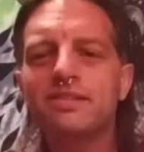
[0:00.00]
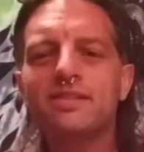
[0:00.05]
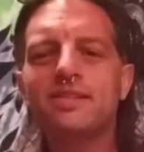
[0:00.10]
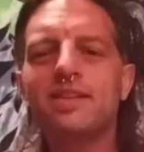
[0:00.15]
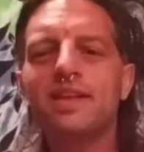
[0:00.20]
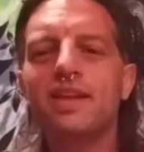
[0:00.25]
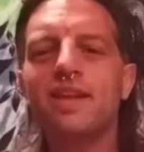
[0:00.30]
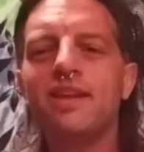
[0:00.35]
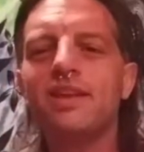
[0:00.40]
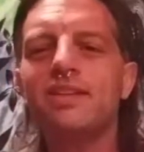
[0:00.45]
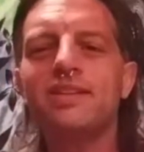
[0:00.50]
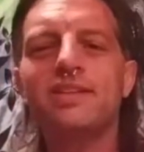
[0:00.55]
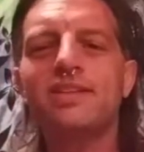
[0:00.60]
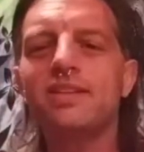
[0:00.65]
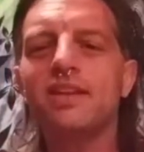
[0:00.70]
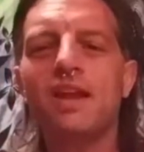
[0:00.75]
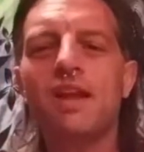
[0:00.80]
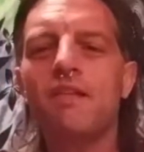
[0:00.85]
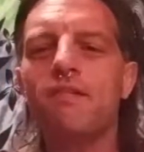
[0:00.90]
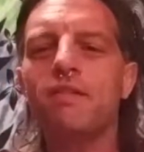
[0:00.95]

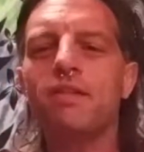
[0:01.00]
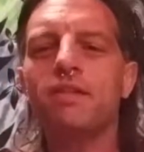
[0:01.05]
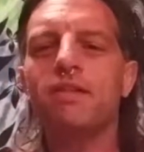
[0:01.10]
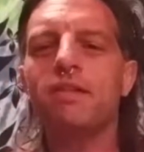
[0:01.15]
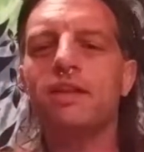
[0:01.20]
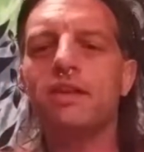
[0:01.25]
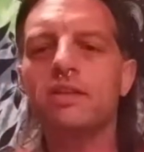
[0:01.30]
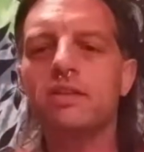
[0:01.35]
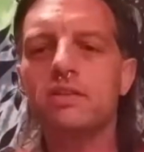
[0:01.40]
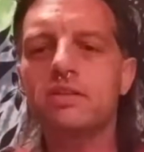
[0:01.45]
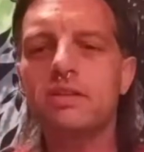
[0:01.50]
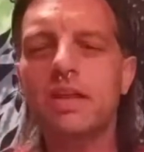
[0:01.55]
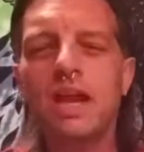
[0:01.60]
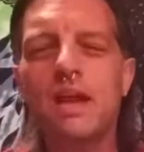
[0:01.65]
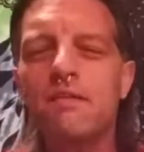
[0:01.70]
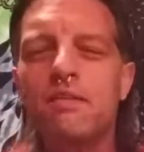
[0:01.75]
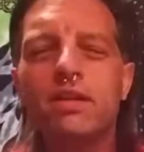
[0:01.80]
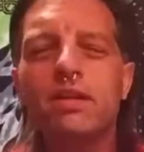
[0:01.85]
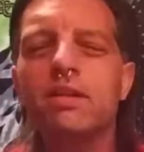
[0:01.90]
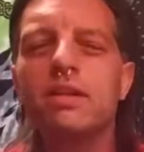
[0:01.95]
just everything, just
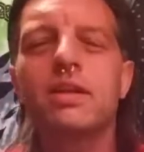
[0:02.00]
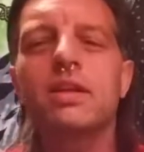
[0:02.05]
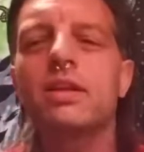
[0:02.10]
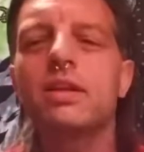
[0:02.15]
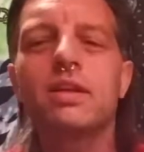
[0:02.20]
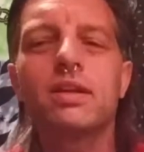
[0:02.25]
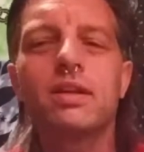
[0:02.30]
everything.